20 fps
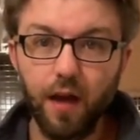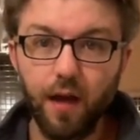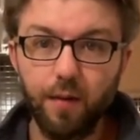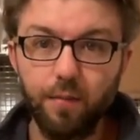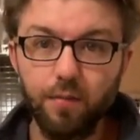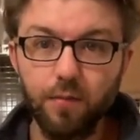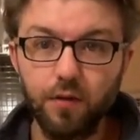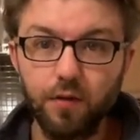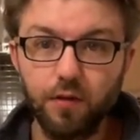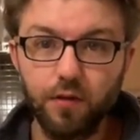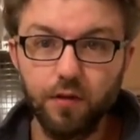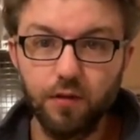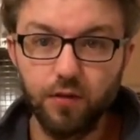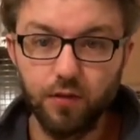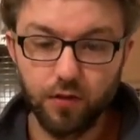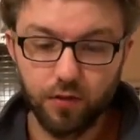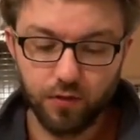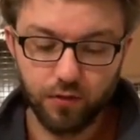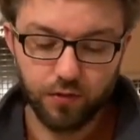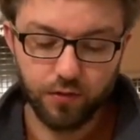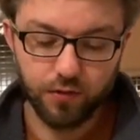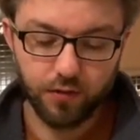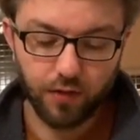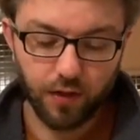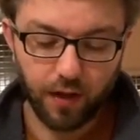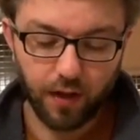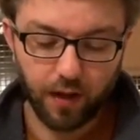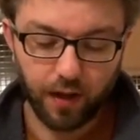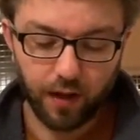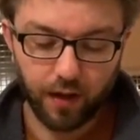You can use
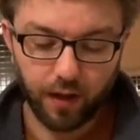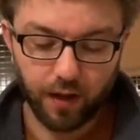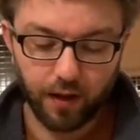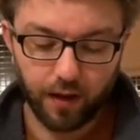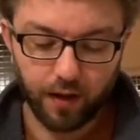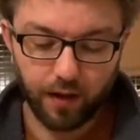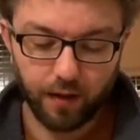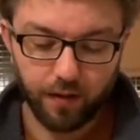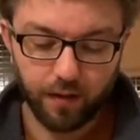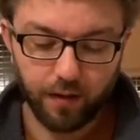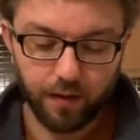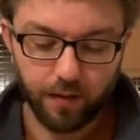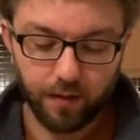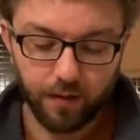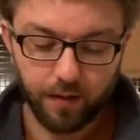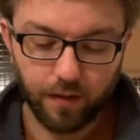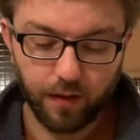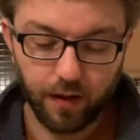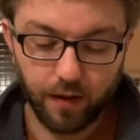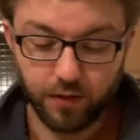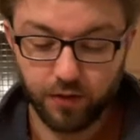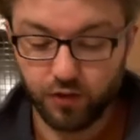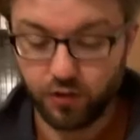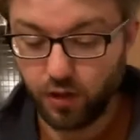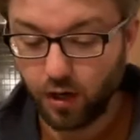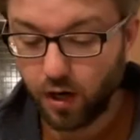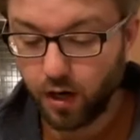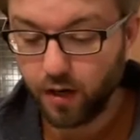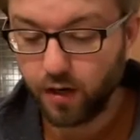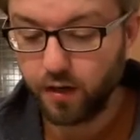a
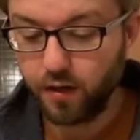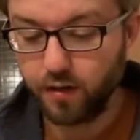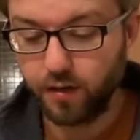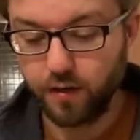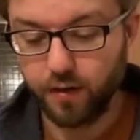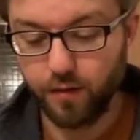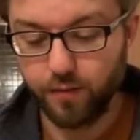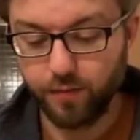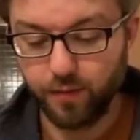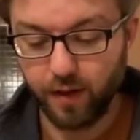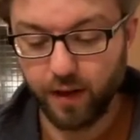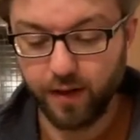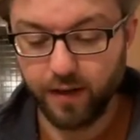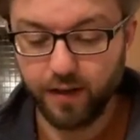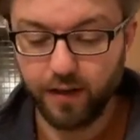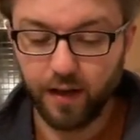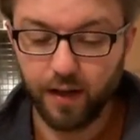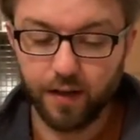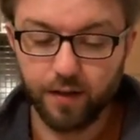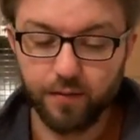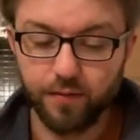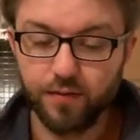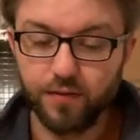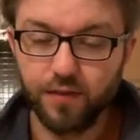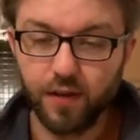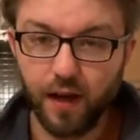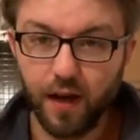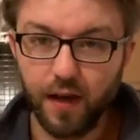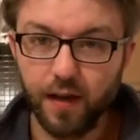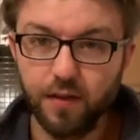jar of any kind of
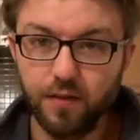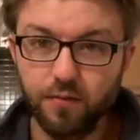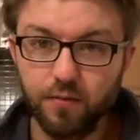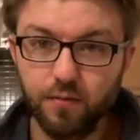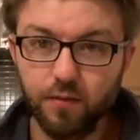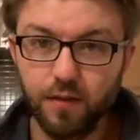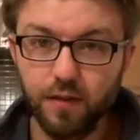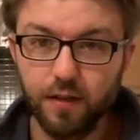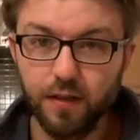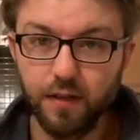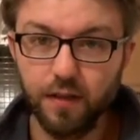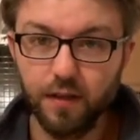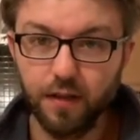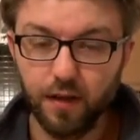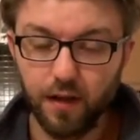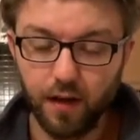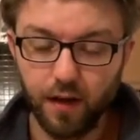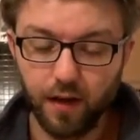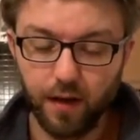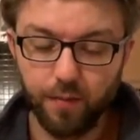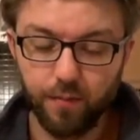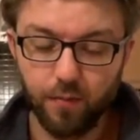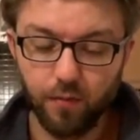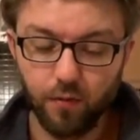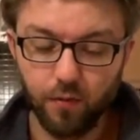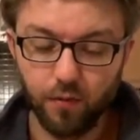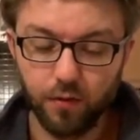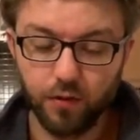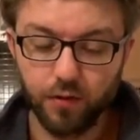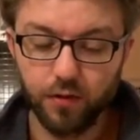size really,
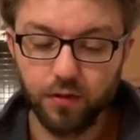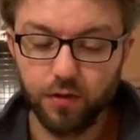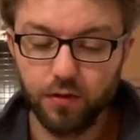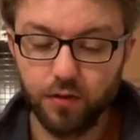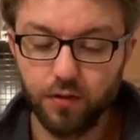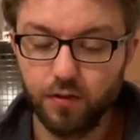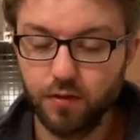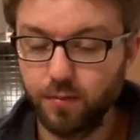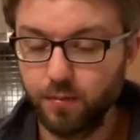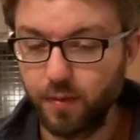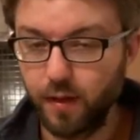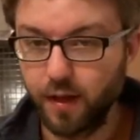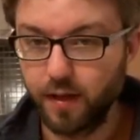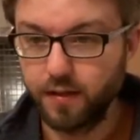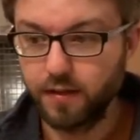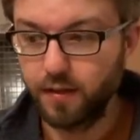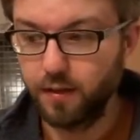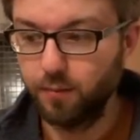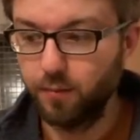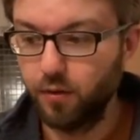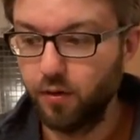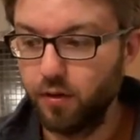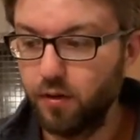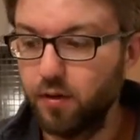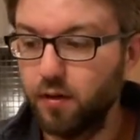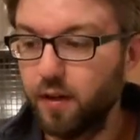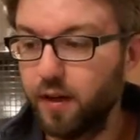or you can use a plastic bottle.